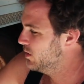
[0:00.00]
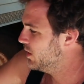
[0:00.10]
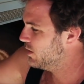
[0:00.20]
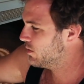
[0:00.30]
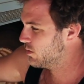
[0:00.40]

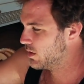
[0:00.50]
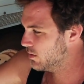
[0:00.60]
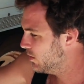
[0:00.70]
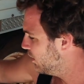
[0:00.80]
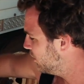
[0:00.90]
These
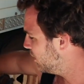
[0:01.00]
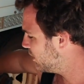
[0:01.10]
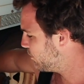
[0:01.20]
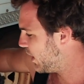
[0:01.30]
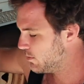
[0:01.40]

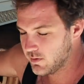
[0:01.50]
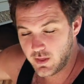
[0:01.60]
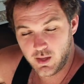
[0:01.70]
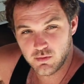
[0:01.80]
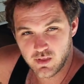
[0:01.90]
babies
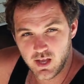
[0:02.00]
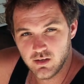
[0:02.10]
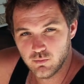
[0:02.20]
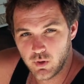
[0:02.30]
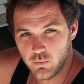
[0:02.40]
came
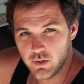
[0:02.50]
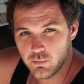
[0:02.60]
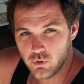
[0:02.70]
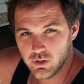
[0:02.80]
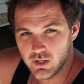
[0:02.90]
standard when we
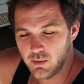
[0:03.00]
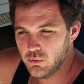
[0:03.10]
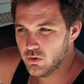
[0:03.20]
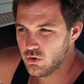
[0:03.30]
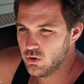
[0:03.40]
bought it. I'm
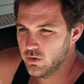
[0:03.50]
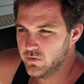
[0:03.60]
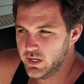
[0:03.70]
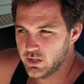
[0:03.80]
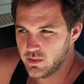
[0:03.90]
not sure if
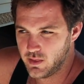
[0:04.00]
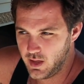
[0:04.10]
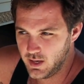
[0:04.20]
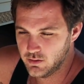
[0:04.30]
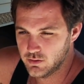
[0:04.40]
they are
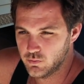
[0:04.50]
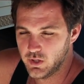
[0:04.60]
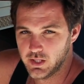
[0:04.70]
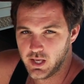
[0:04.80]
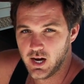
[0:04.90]
standard
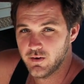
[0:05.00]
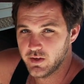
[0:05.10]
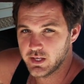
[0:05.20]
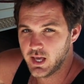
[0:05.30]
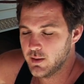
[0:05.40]
when the
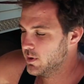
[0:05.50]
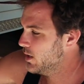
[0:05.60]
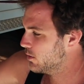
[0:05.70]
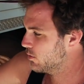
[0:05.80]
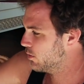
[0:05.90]
caravan came
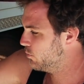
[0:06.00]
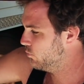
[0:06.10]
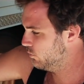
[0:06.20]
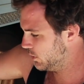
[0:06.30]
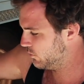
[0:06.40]
out because
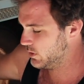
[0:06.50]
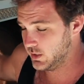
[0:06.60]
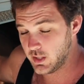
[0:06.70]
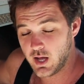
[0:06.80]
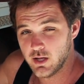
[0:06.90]
they're
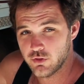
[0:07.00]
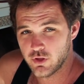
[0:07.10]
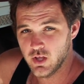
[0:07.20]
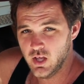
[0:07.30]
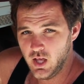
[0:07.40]
really
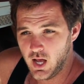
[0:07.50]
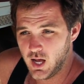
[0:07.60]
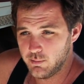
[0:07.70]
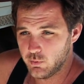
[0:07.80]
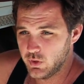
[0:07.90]
large,
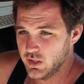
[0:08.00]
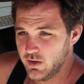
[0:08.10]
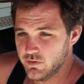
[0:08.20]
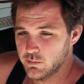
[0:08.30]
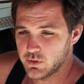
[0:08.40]
but we
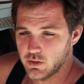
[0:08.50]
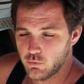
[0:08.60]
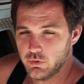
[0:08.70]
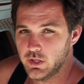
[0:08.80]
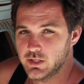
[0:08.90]
love them
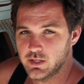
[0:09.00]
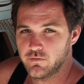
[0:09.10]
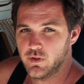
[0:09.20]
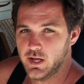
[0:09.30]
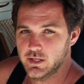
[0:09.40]
because when they're
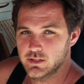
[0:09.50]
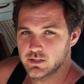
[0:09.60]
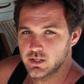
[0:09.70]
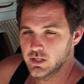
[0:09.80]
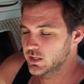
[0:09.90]

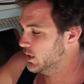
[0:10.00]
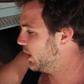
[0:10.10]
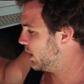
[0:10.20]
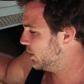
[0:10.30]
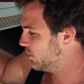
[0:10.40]
deflated,
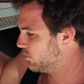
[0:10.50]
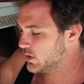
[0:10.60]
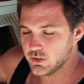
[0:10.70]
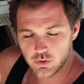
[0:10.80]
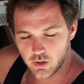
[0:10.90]
they're
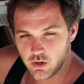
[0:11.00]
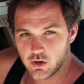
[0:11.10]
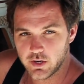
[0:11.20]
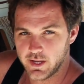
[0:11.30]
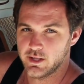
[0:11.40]
really good on
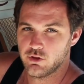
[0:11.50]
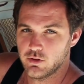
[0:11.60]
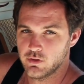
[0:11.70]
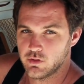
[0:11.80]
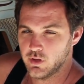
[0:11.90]

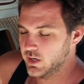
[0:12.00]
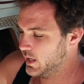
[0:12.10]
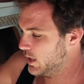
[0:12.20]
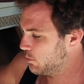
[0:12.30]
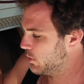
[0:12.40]
corrugations and
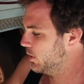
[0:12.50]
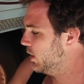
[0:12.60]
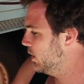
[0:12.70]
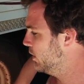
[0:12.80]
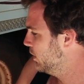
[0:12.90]
it helps a
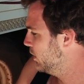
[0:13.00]
lot.